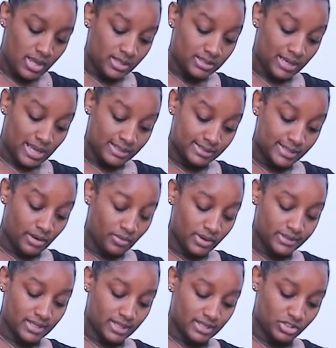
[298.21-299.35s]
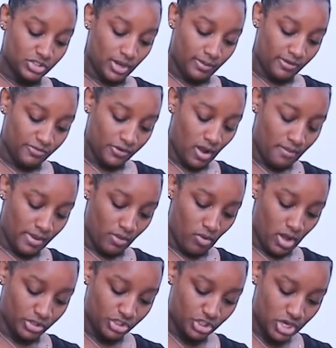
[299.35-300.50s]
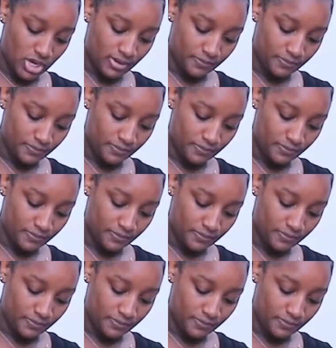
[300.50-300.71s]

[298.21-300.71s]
The last day I worked at this job, I forgot my watch.